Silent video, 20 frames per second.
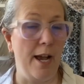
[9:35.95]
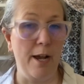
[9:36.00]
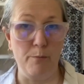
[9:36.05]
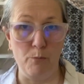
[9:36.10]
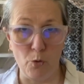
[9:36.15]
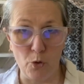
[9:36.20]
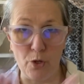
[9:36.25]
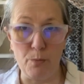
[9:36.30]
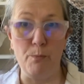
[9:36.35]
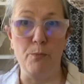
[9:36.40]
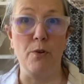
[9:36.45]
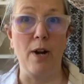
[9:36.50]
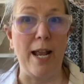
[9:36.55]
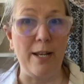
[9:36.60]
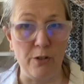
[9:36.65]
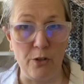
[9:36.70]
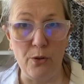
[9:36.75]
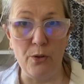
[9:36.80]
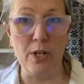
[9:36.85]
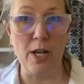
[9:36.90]
more
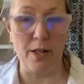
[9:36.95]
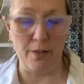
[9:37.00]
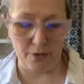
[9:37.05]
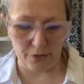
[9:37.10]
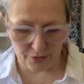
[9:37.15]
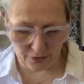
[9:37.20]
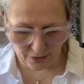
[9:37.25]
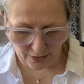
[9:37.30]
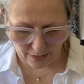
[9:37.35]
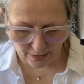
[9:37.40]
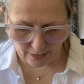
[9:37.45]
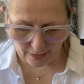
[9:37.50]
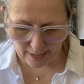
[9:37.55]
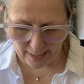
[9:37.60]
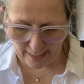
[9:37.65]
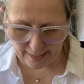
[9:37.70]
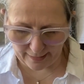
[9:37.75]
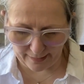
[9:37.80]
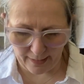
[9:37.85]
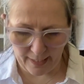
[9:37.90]
brand new colors to the
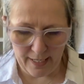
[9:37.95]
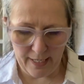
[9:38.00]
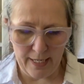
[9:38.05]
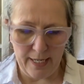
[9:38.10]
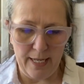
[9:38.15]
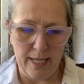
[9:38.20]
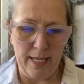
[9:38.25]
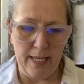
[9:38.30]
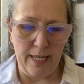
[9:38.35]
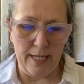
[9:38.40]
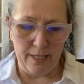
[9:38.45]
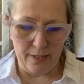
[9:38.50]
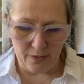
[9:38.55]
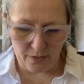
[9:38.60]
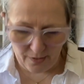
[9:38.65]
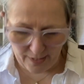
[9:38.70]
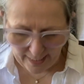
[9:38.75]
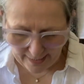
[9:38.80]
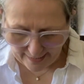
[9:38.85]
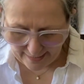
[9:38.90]
line.
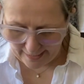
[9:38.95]
So that's